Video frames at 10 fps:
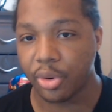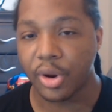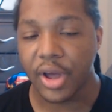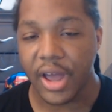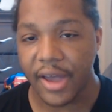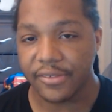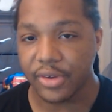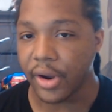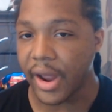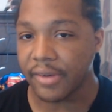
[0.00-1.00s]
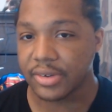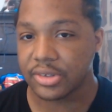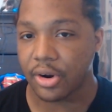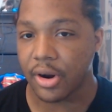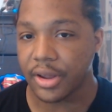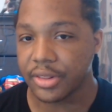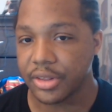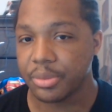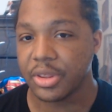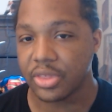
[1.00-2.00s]
have your avatar in them and
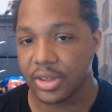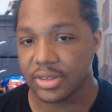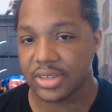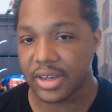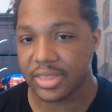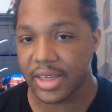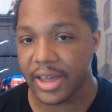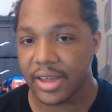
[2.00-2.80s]
things like that,